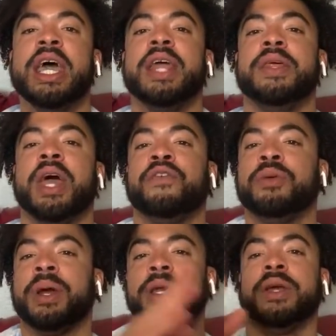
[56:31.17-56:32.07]
And then
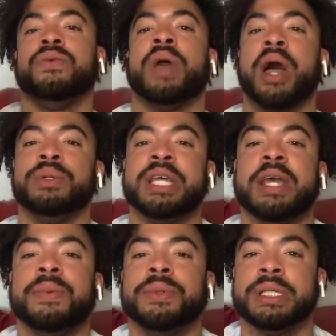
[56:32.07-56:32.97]
everybody can
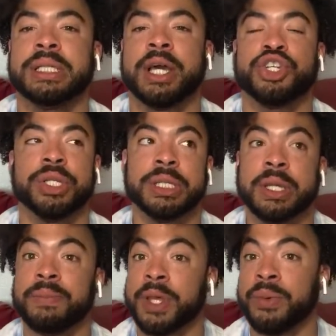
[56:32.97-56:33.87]
roundtable discussion
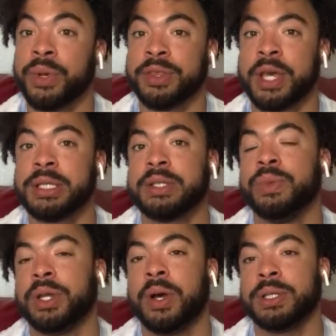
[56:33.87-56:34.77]
something with us and
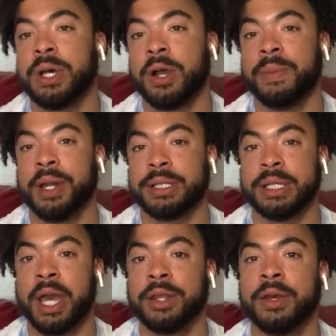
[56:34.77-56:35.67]
we can all talk about it
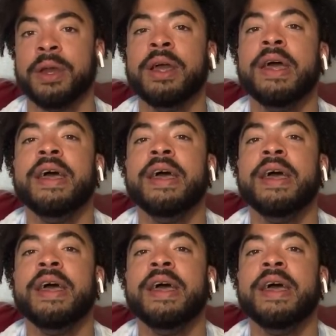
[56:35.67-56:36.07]
together.